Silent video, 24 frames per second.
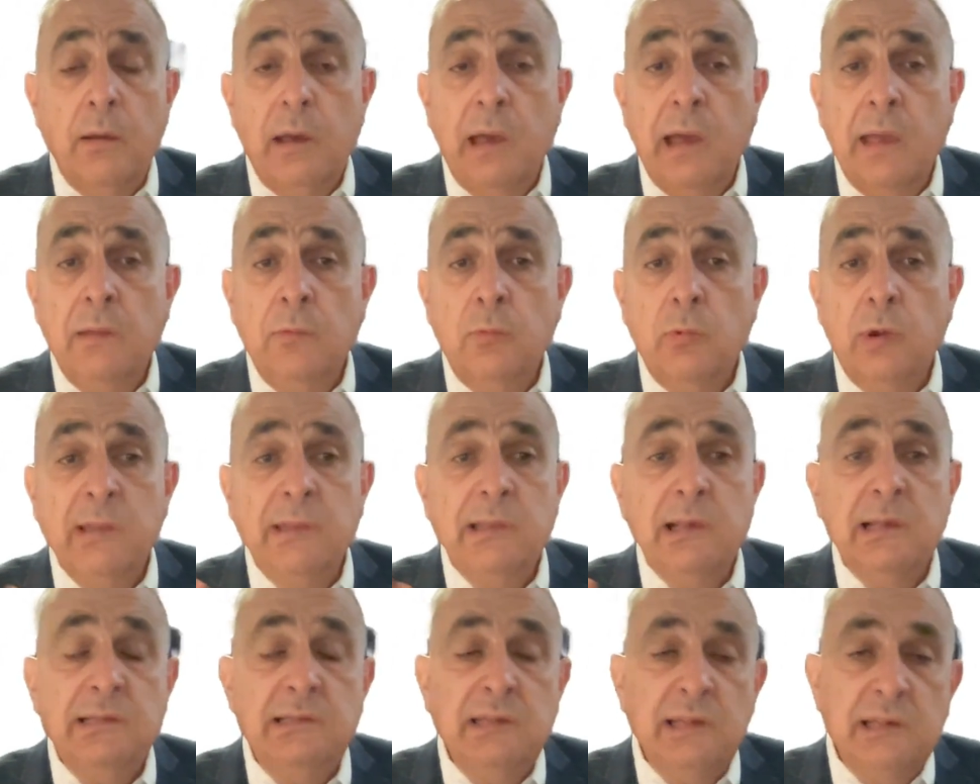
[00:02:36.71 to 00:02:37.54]
and what
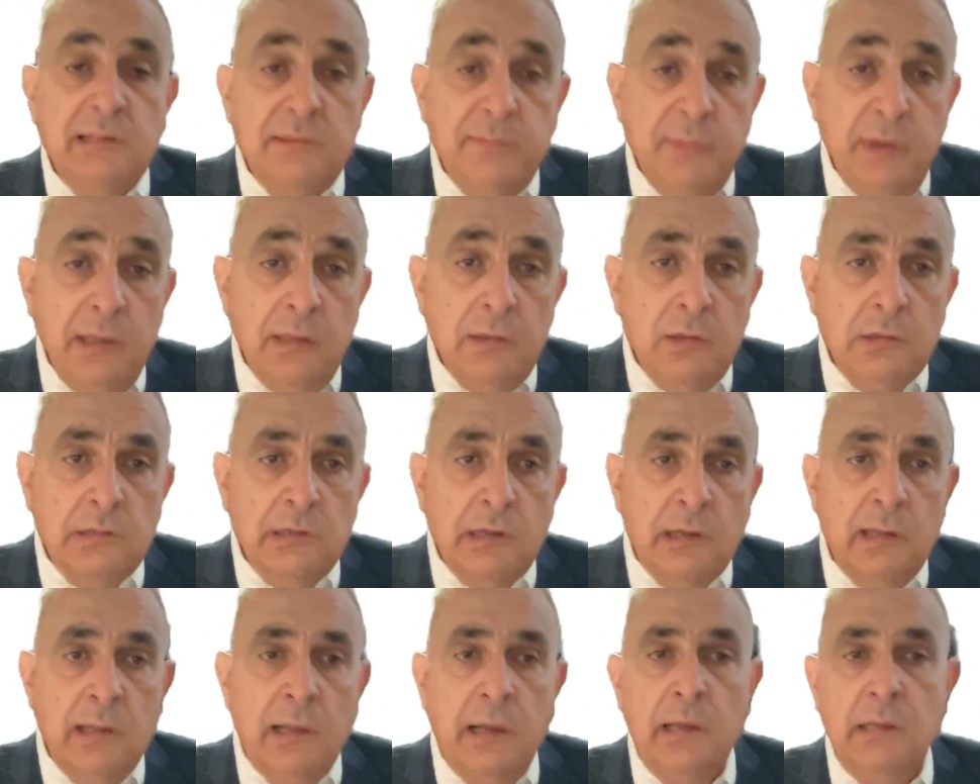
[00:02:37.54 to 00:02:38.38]
does this mean to the
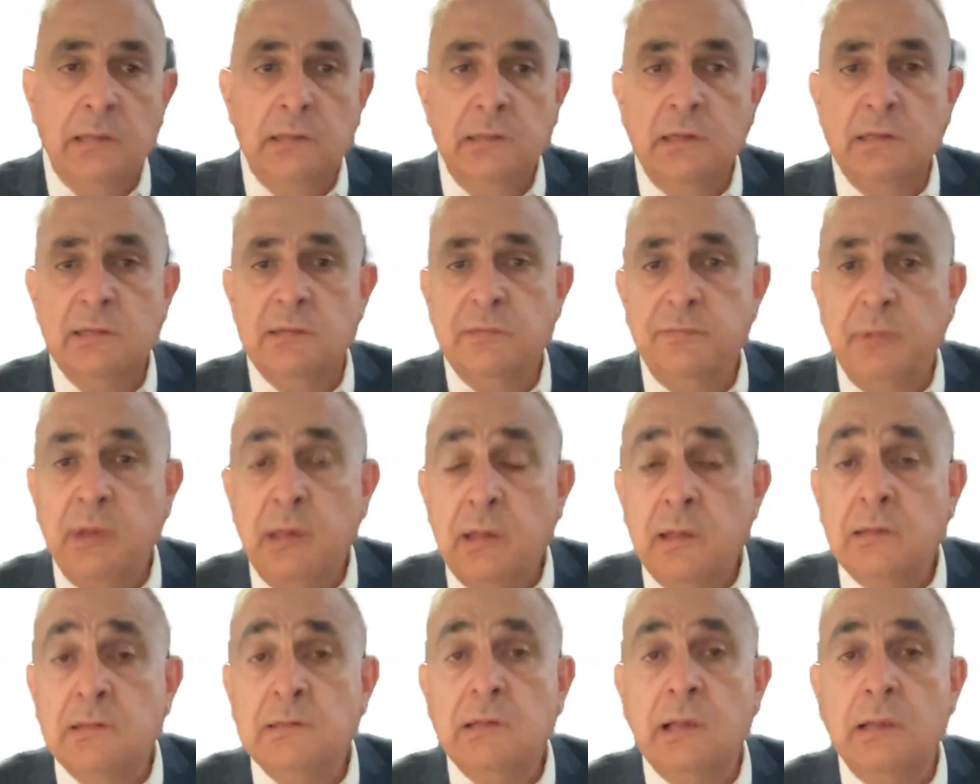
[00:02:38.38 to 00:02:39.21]
client this means